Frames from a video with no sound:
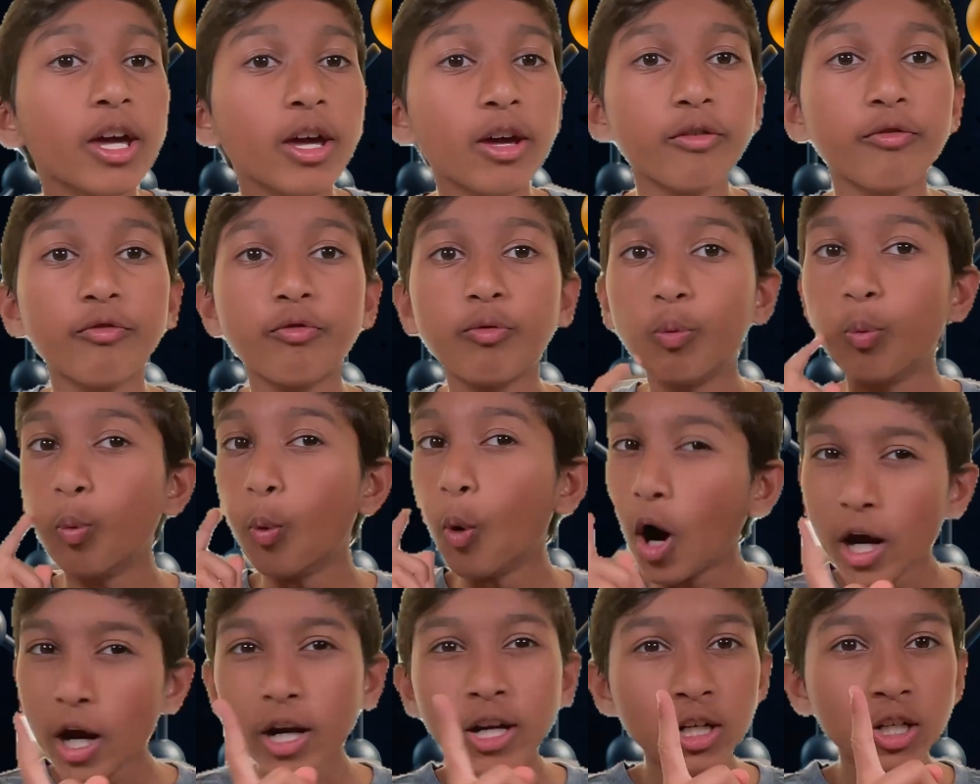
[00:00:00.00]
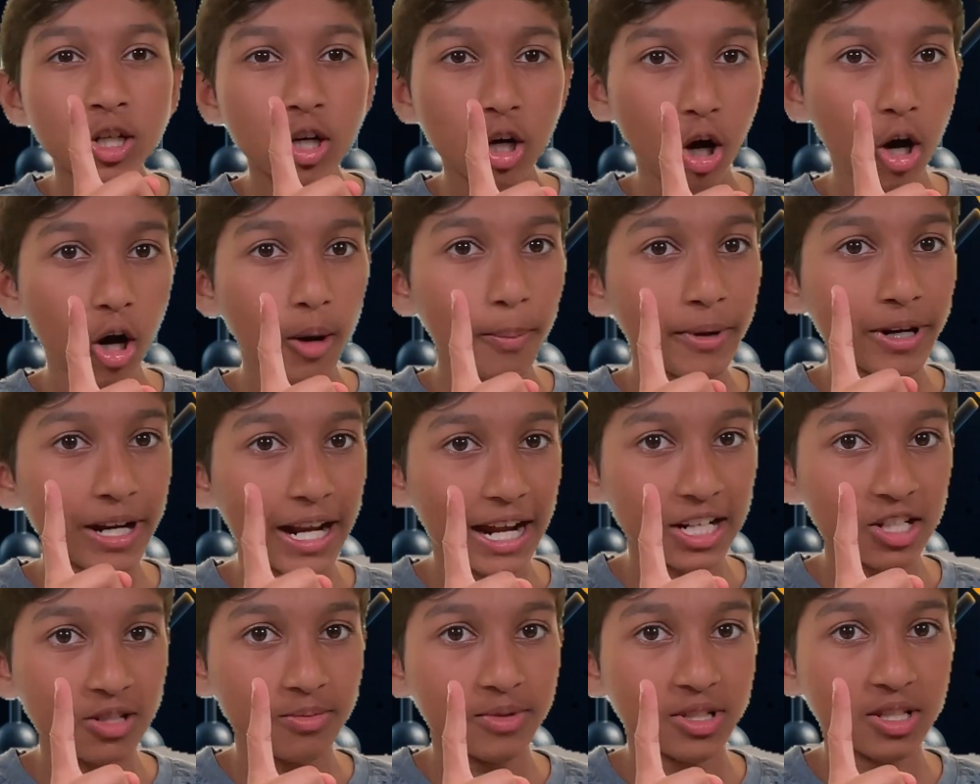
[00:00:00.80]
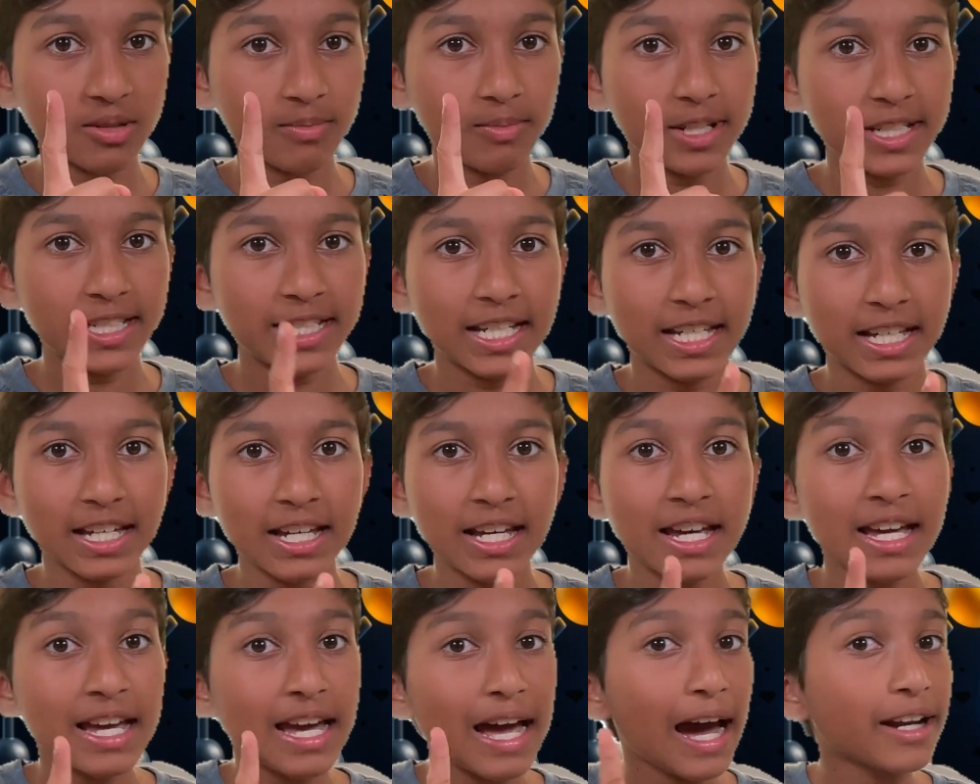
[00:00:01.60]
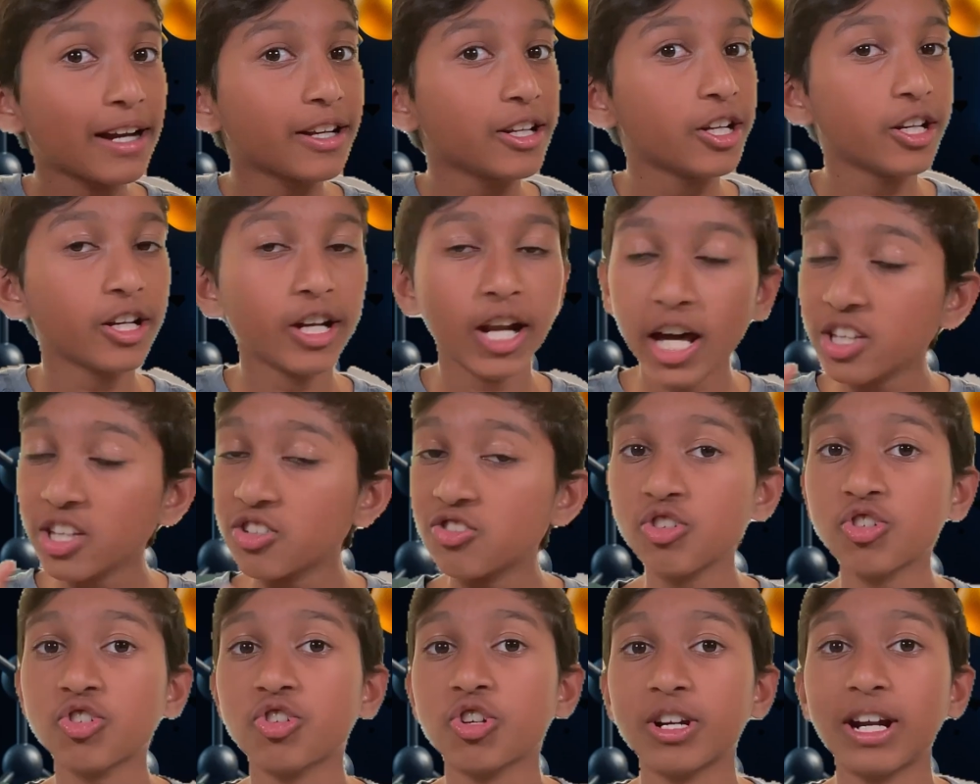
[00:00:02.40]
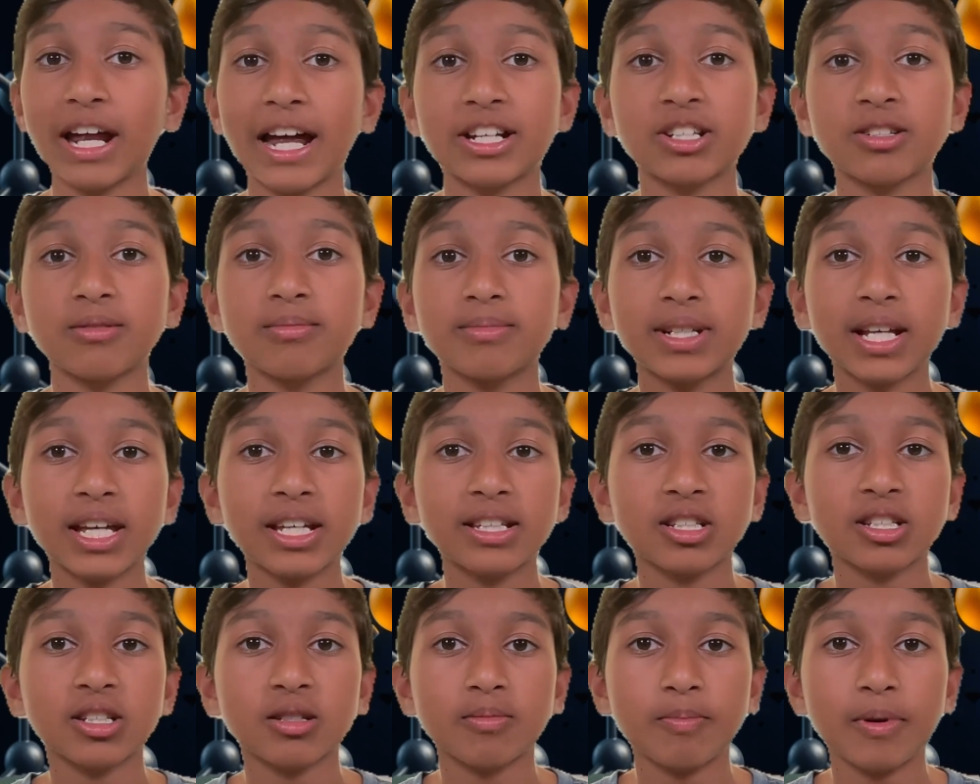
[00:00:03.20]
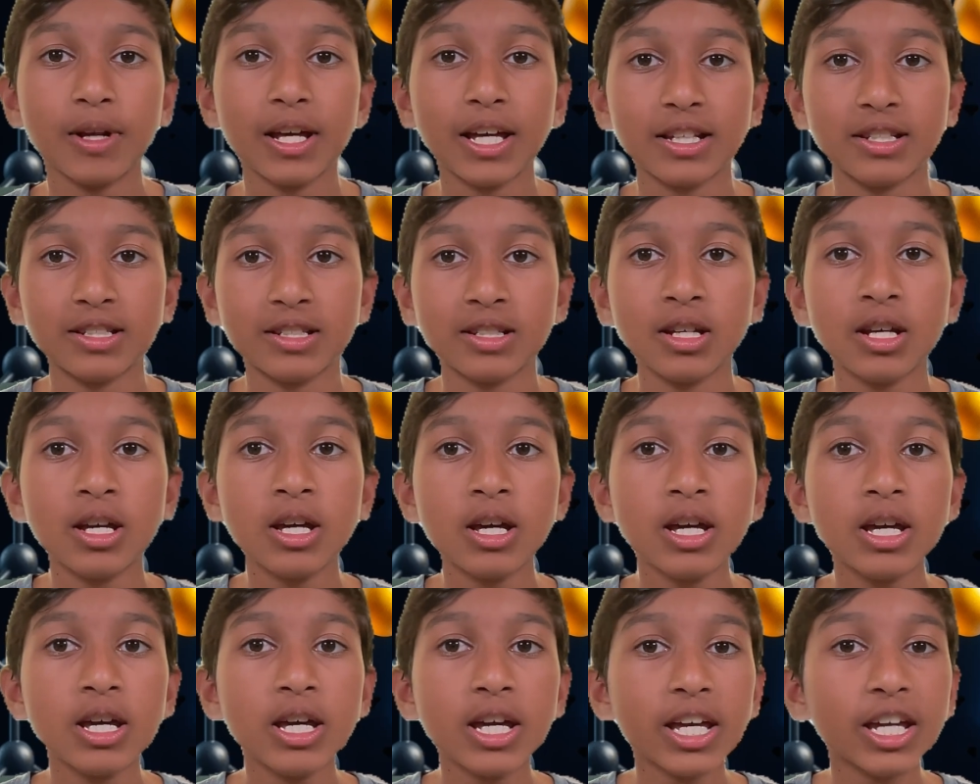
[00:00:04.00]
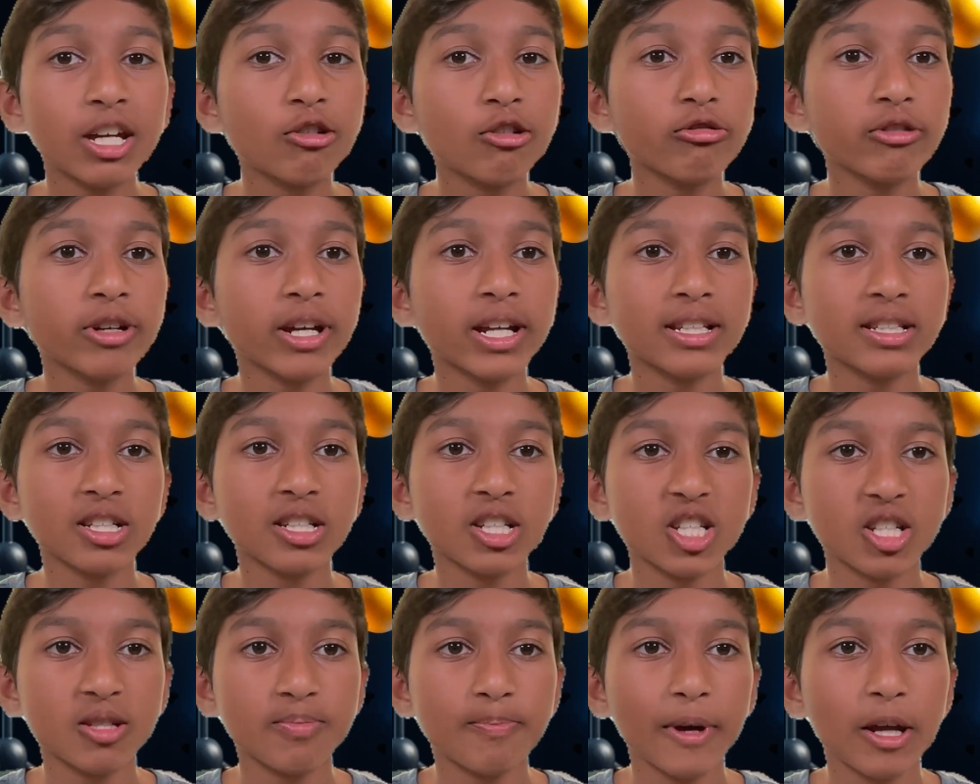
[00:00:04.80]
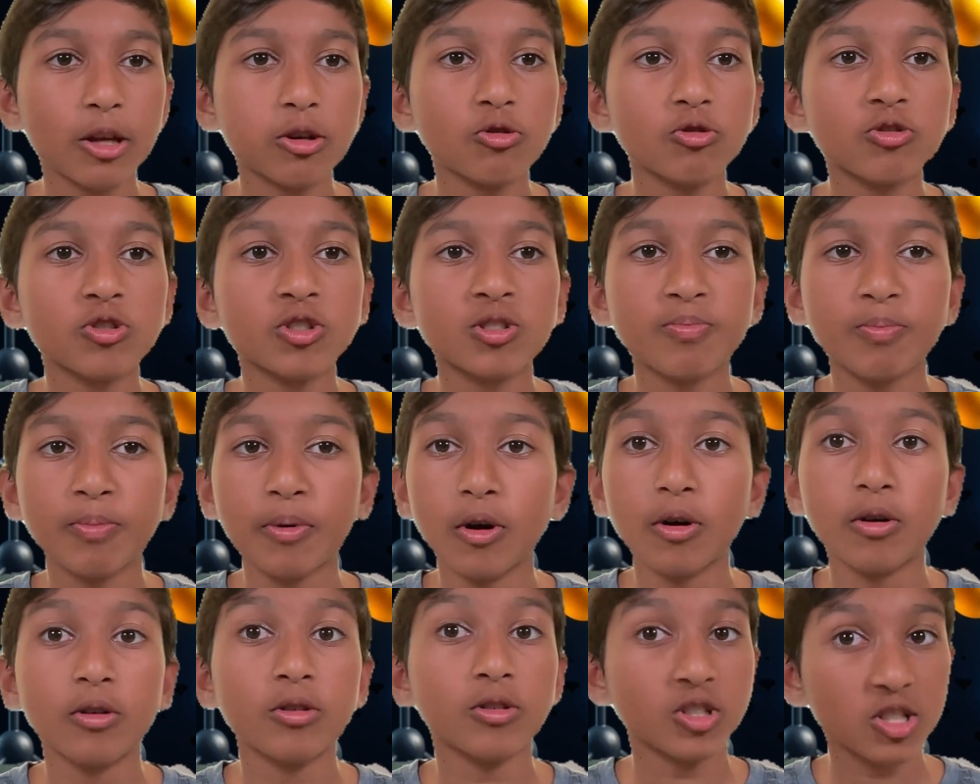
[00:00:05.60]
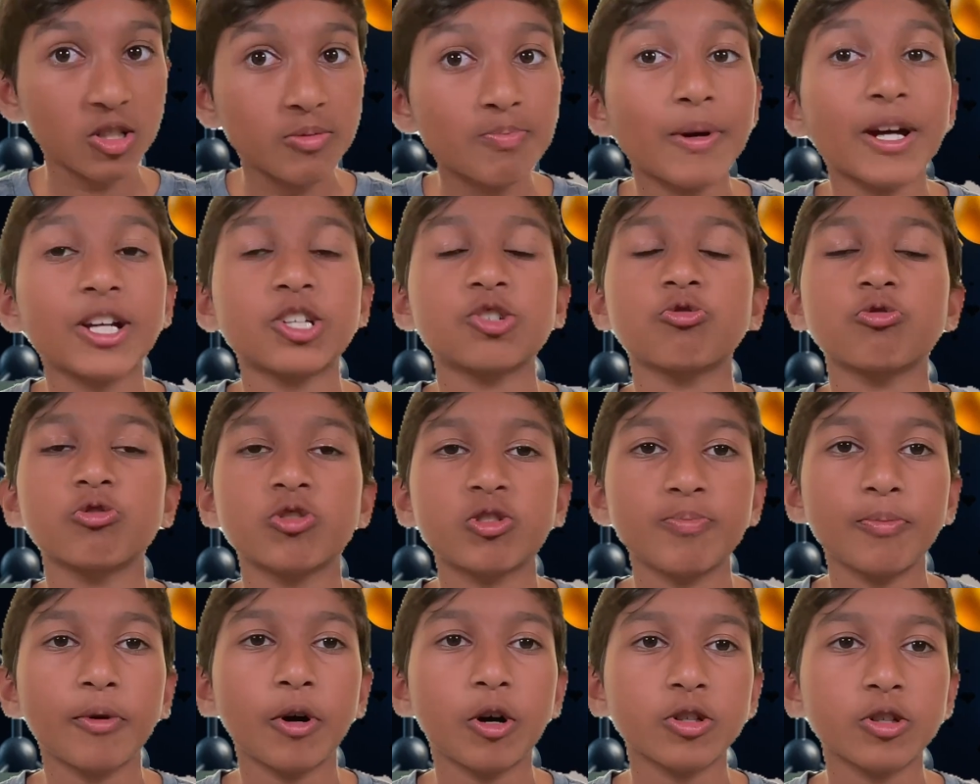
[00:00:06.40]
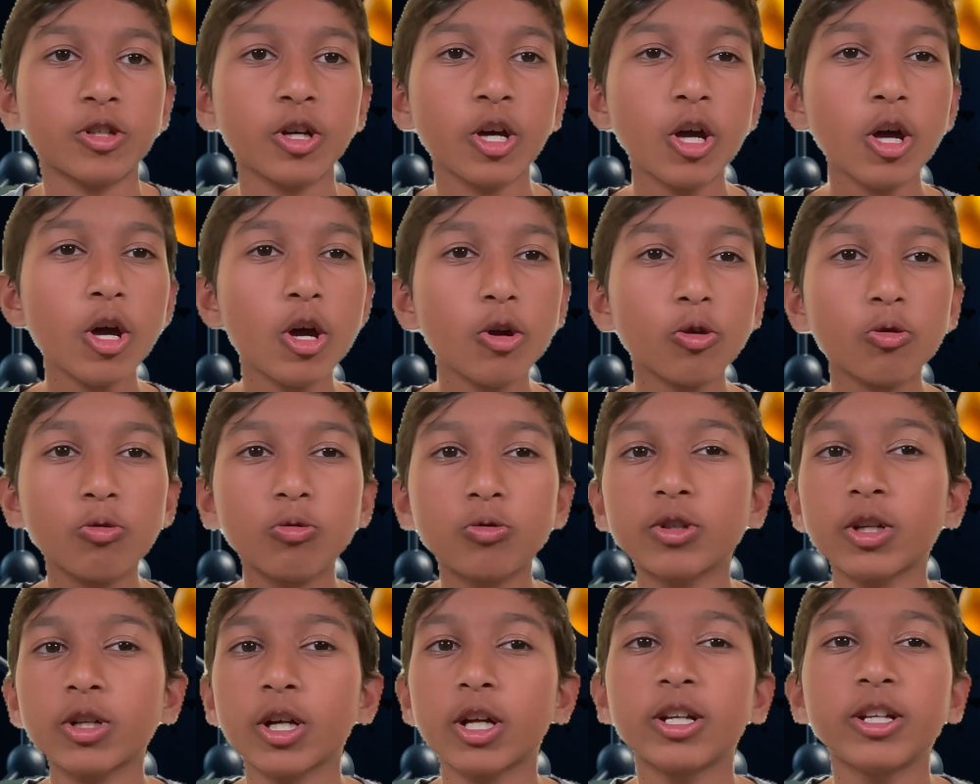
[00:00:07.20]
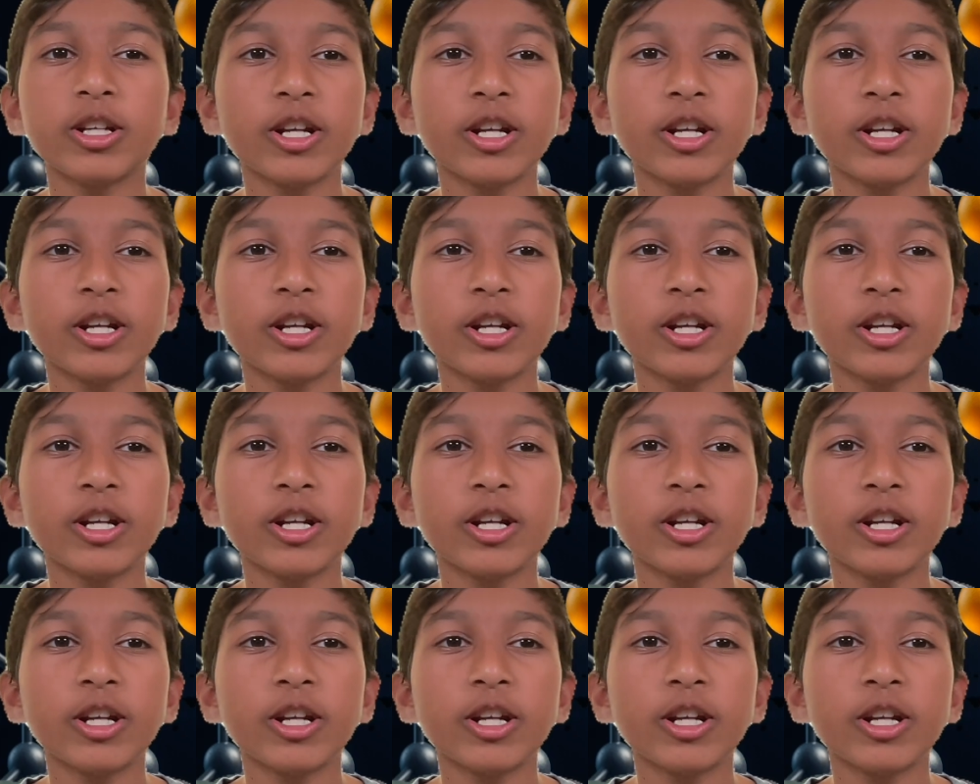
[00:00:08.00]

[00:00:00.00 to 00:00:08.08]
If one carbon atom is missing and the nitrogen atom takes its place, it creates a special spot, special spot called a